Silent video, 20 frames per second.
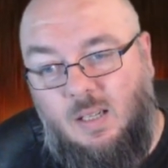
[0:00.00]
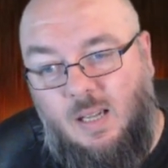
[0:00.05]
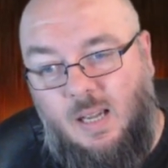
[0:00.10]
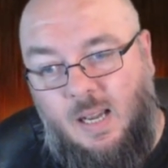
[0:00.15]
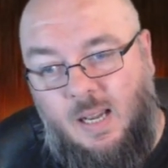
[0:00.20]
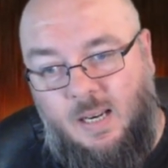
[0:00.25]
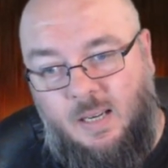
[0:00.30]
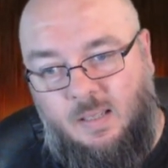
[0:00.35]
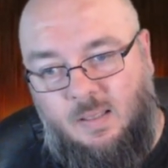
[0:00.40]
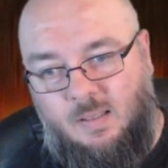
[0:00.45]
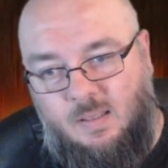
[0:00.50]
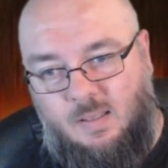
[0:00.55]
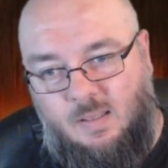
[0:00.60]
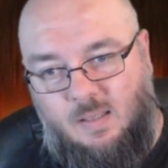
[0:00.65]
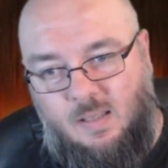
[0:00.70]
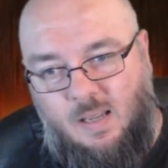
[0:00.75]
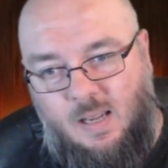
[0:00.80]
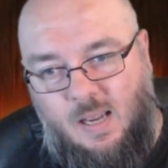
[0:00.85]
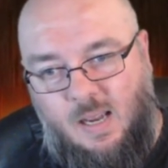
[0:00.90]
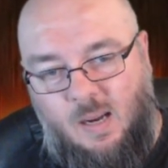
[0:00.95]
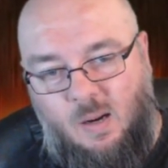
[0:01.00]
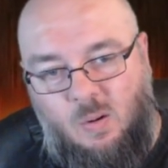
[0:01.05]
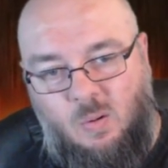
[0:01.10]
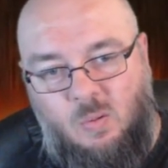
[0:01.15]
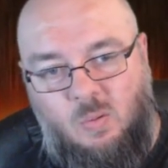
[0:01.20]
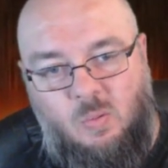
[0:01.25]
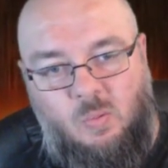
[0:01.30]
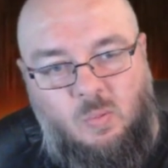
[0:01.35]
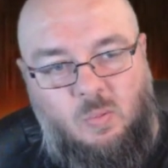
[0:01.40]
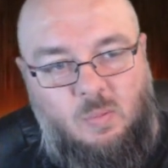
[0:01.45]
And
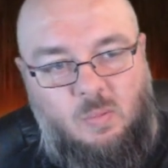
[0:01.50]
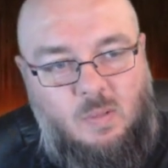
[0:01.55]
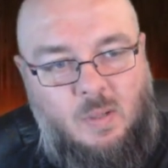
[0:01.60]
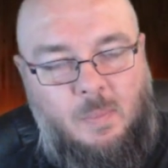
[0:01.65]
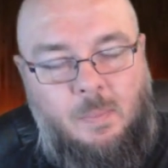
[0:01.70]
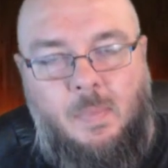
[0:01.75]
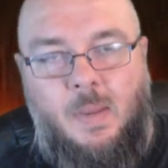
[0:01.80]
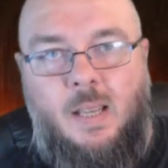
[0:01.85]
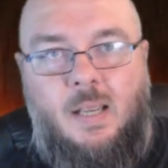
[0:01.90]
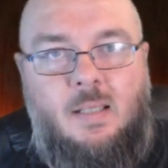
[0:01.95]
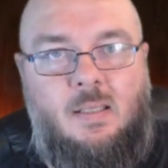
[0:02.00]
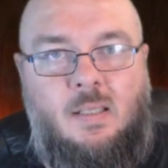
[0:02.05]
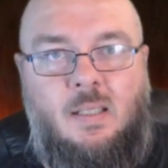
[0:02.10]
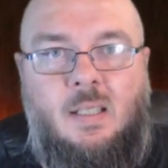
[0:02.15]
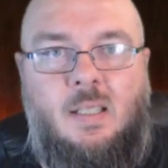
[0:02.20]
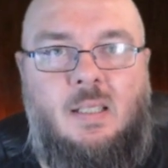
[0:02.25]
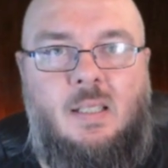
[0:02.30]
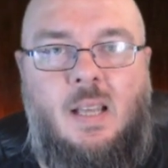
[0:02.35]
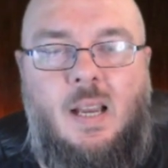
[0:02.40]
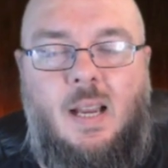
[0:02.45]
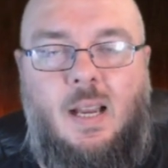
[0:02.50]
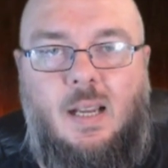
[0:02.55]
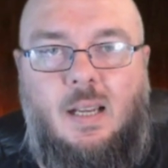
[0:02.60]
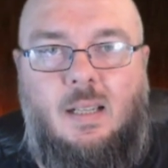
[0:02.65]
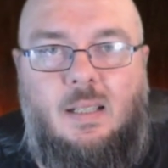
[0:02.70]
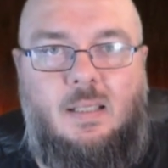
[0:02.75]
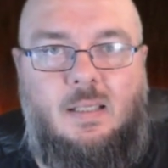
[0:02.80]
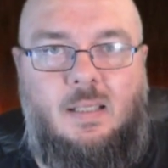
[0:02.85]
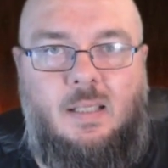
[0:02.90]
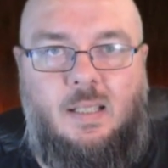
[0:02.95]
how amazing is that?
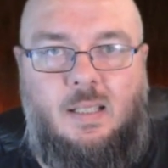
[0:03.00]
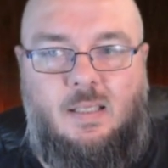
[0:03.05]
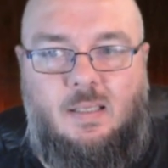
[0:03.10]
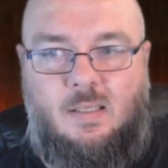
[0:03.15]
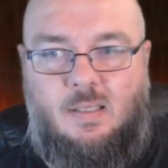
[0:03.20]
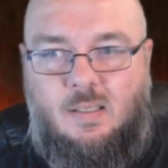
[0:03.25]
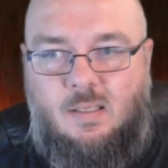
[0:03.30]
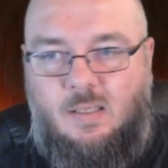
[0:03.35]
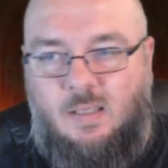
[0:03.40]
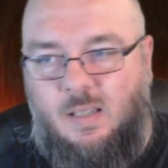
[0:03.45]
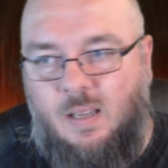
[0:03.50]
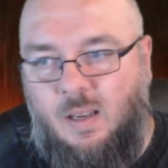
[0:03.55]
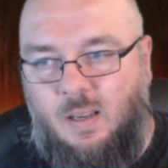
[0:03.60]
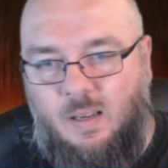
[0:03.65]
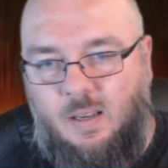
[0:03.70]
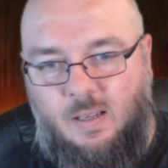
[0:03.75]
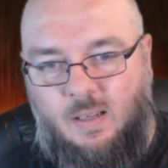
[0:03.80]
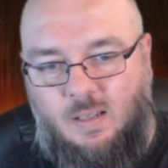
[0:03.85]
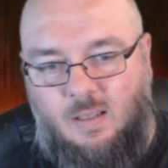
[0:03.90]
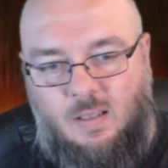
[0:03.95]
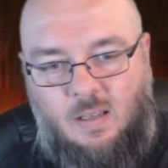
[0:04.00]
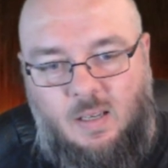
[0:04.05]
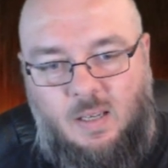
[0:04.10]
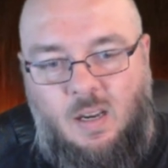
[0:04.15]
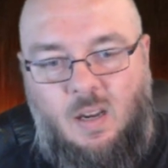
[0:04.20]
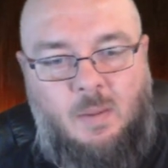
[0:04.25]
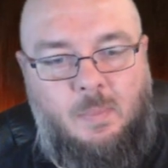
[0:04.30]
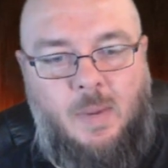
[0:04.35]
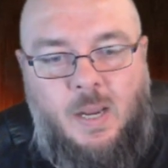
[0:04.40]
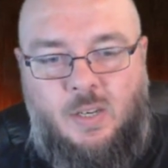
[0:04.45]
It's I
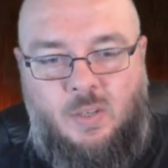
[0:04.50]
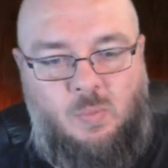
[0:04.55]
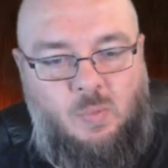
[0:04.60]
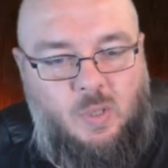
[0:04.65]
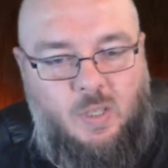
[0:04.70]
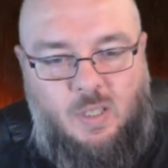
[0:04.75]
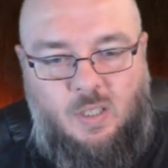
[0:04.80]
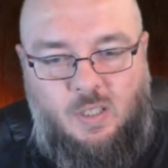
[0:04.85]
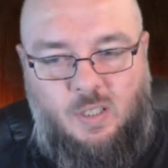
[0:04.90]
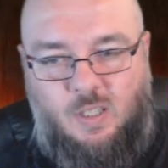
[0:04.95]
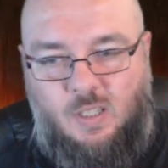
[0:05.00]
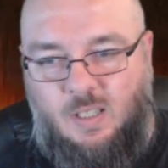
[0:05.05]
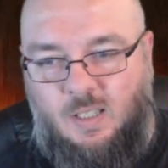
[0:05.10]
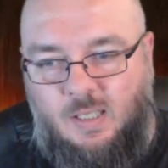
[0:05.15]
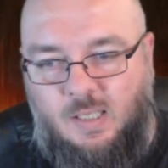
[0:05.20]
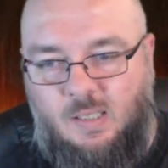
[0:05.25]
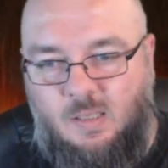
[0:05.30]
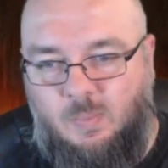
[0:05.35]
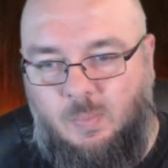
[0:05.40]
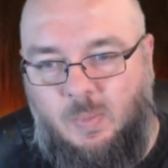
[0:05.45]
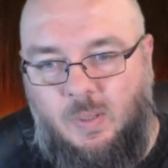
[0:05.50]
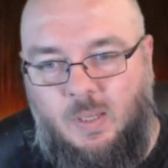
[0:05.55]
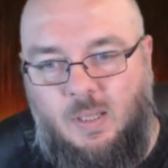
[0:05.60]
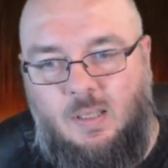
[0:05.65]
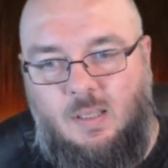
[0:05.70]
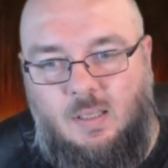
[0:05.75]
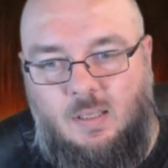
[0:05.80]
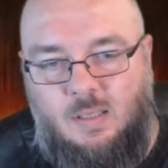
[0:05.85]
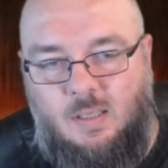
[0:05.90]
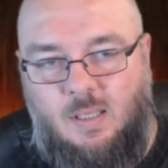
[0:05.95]
can't imagine what it looked like, but
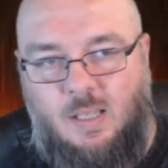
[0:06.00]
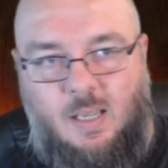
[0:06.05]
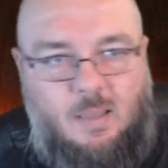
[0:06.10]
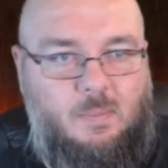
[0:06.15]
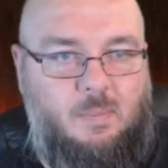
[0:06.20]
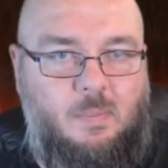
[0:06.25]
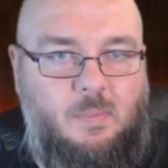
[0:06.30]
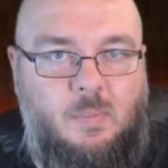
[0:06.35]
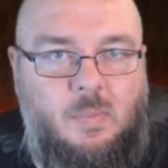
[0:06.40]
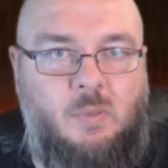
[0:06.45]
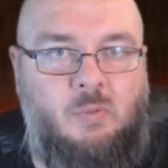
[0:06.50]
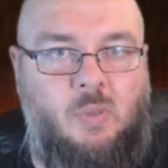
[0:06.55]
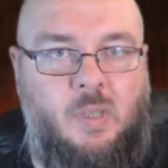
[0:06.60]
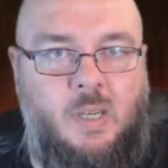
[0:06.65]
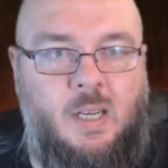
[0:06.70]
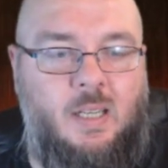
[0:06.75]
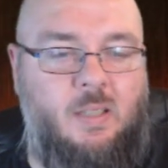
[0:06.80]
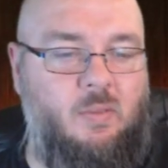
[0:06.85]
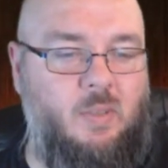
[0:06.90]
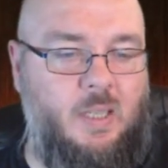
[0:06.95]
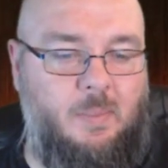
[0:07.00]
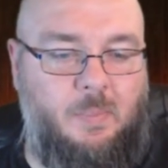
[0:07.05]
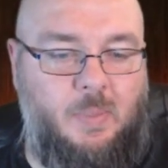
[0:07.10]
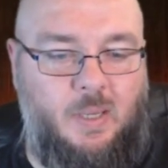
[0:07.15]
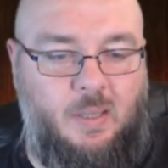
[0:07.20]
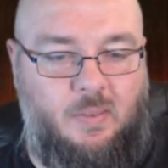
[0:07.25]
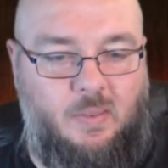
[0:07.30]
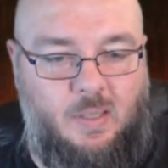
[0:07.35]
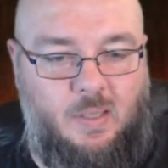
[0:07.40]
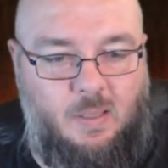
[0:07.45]
yeah, really, really
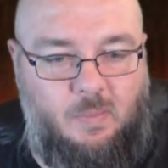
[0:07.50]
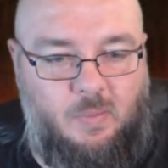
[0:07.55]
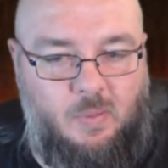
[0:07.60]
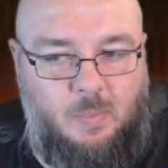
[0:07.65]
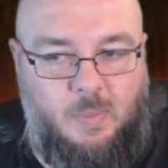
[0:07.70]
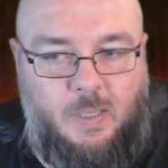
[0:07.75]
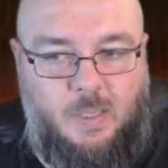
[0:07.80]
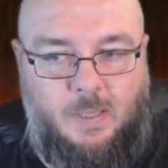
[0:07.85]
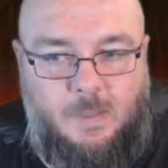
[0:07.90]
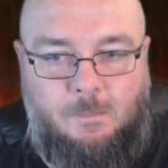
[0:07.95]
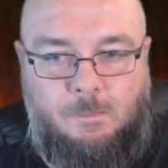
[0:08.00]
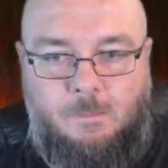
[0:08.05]
big thing for me.